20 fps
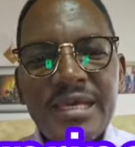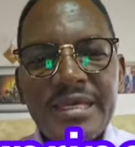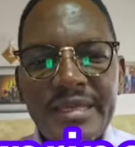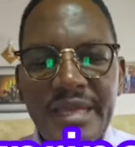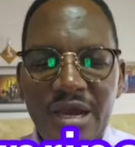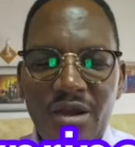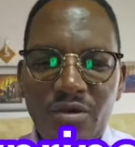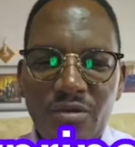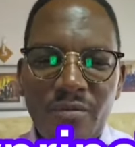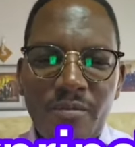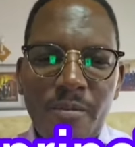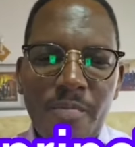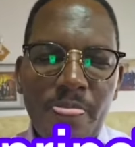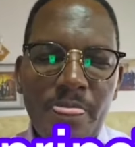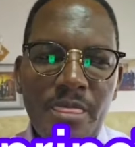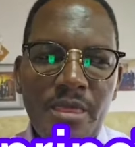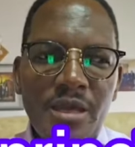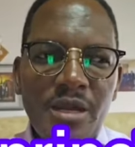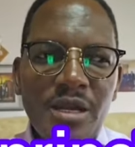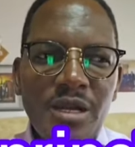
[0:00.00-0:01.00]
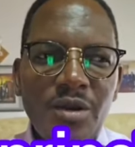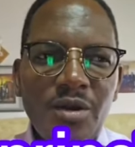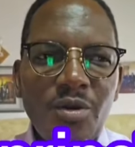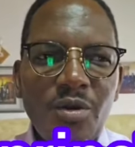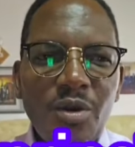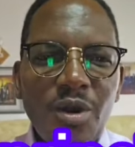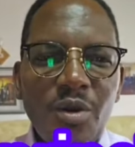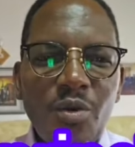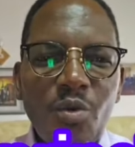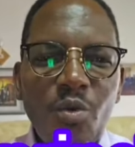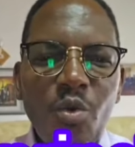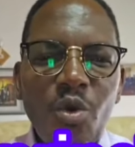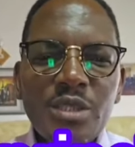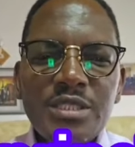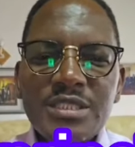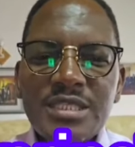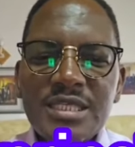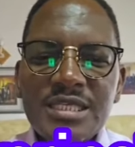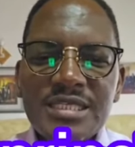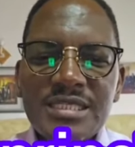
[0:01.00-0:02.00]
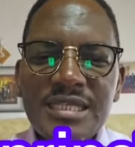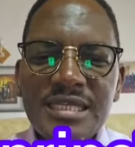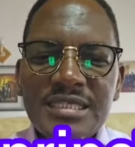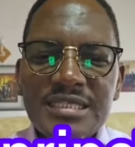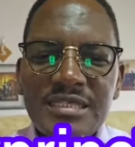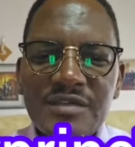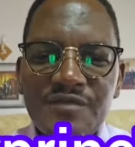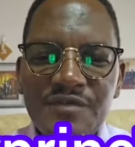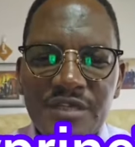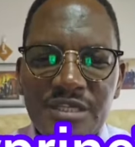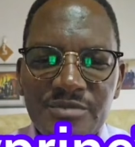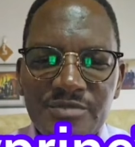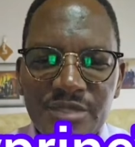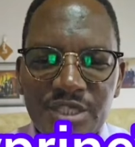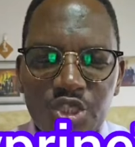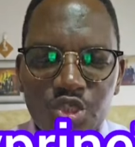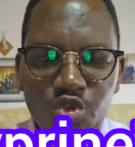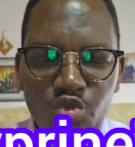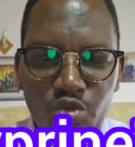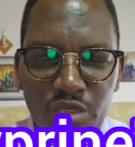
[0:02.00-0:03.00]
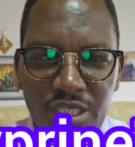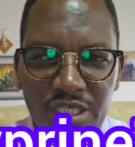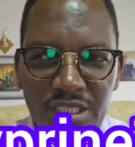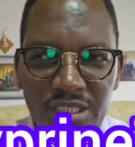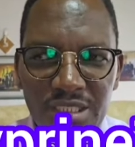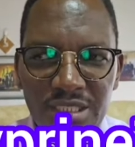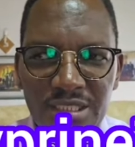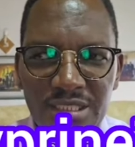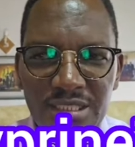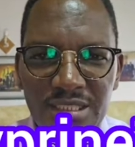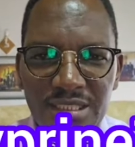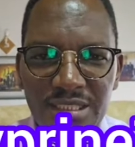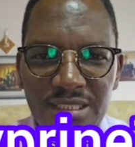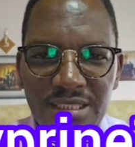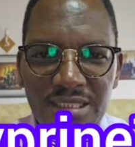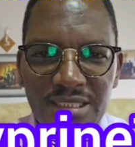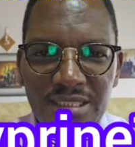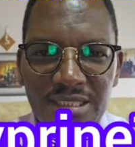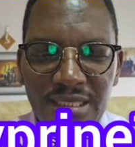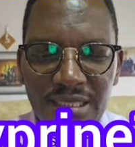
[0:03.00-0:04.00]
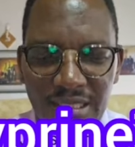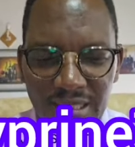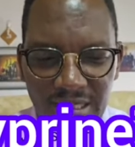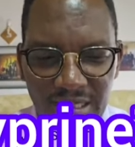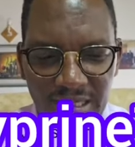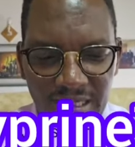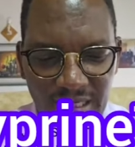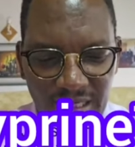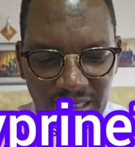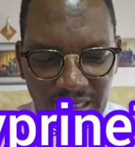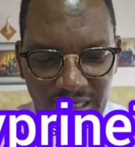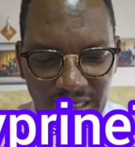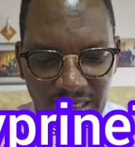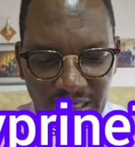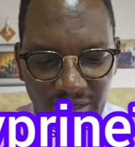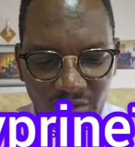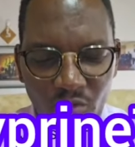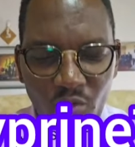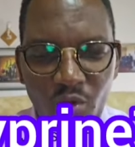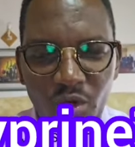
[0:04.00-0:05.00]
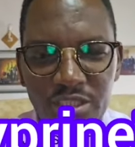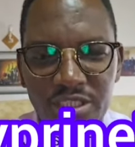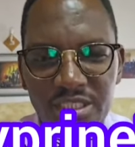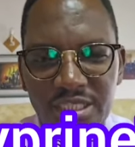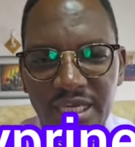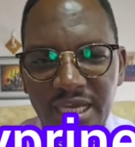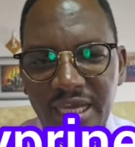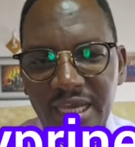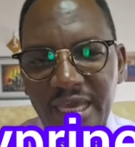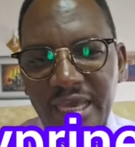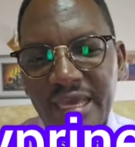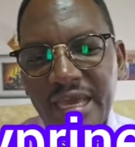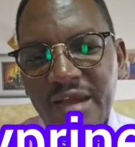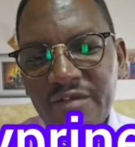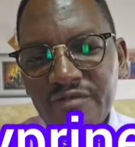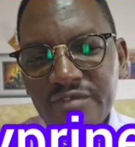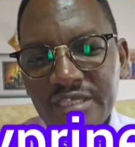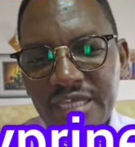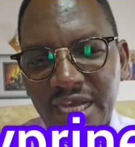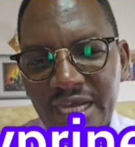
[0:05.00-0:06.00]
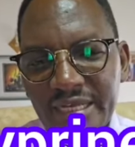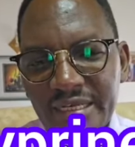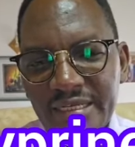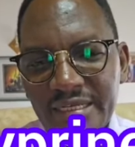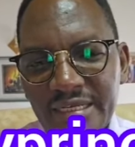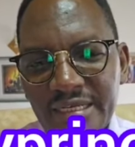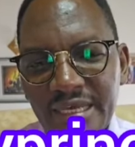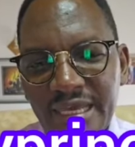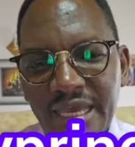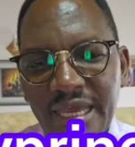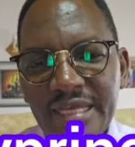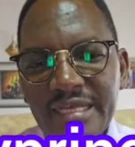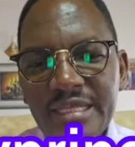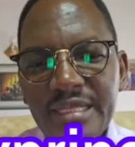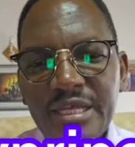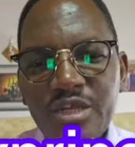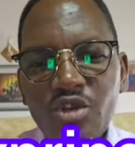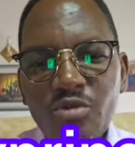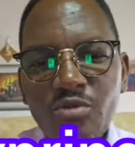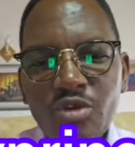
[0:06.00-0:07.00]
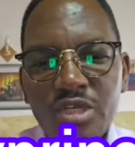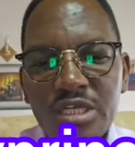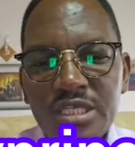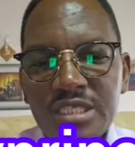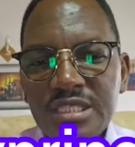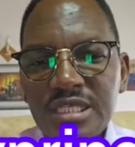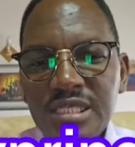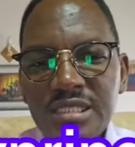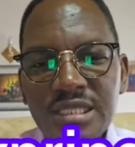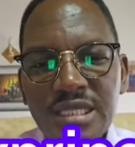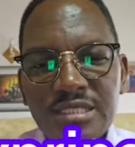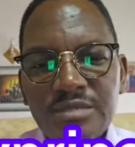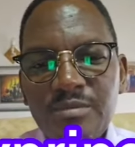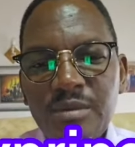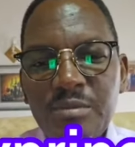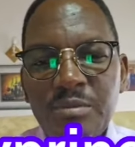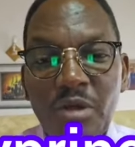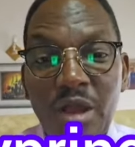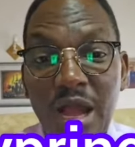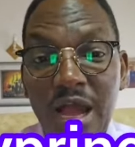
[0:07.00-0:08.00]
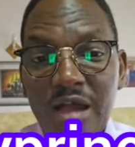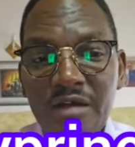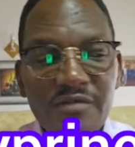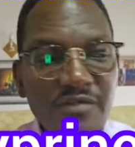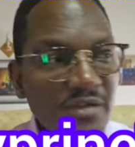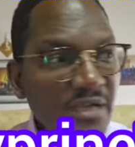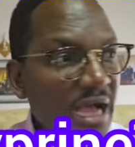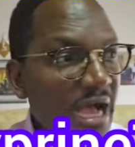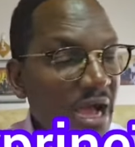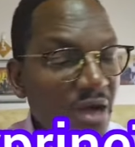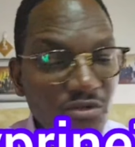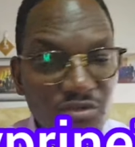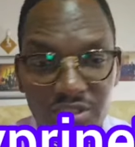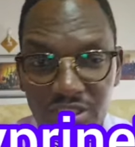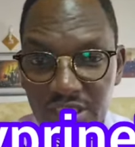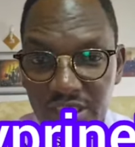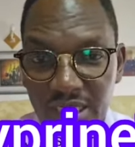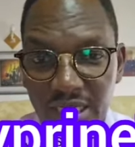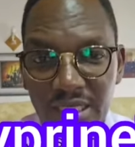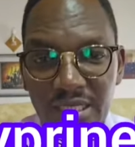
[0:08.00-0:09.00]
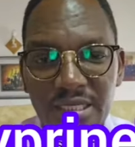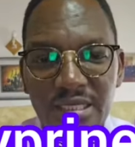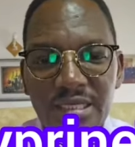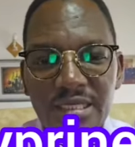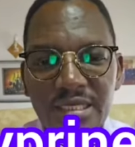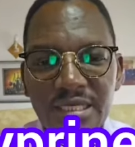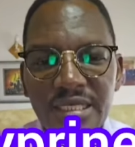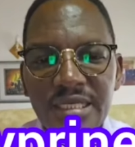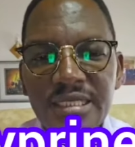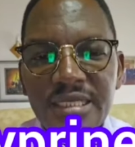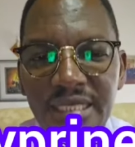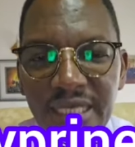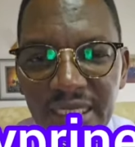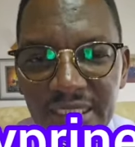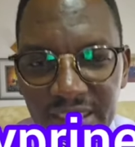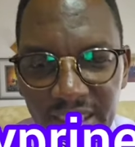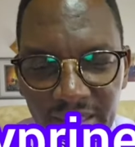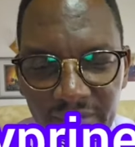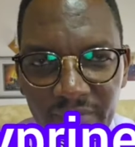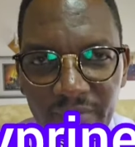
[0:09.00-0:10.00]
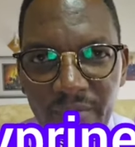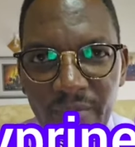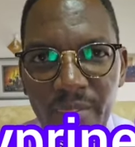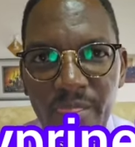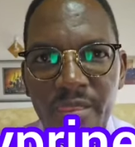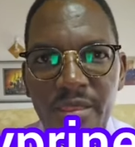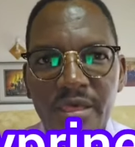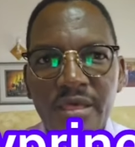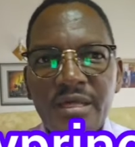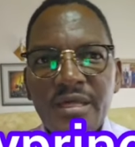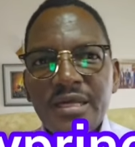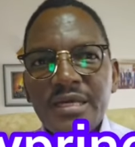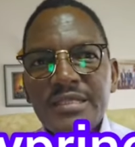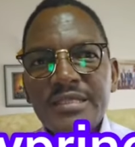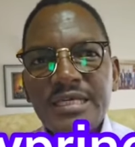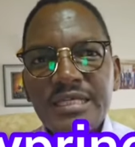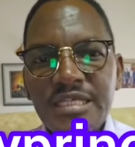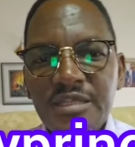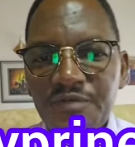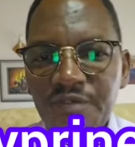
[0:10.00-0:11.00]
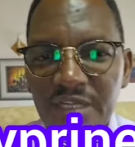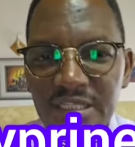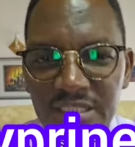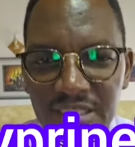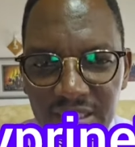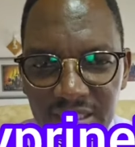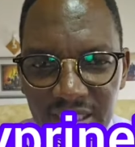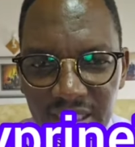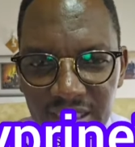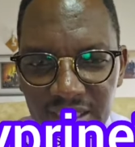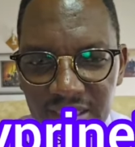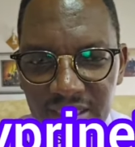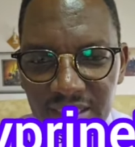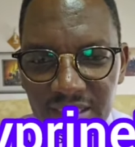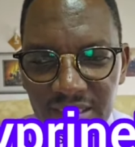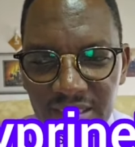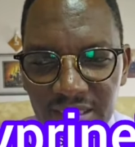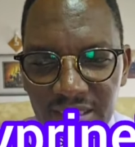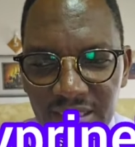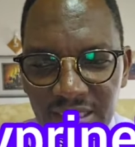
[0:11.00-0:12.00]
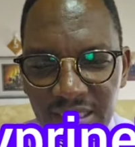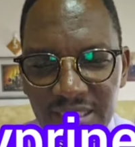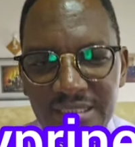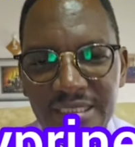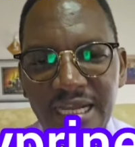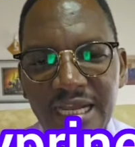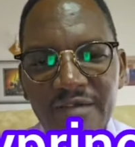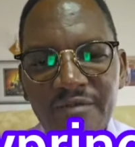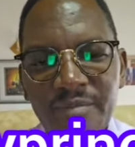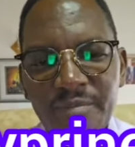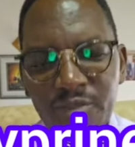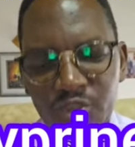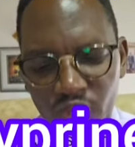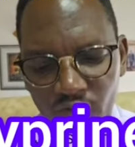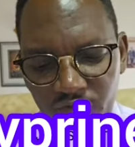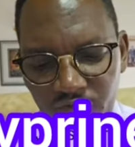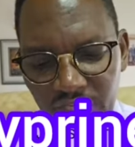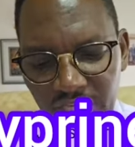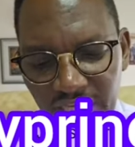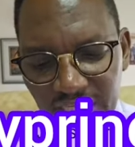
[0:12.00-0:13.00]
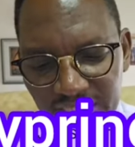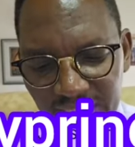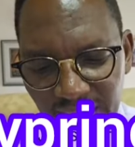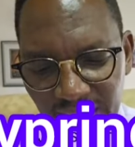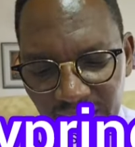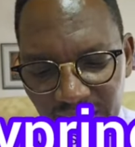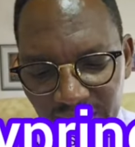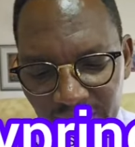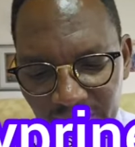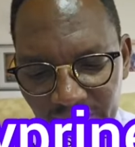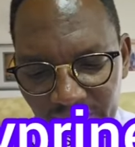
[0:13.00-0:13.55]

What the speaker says: Now, what is the difference between what JKA have done and the normal leases that people have out here in Kenya? The difference is this. The government of Kenya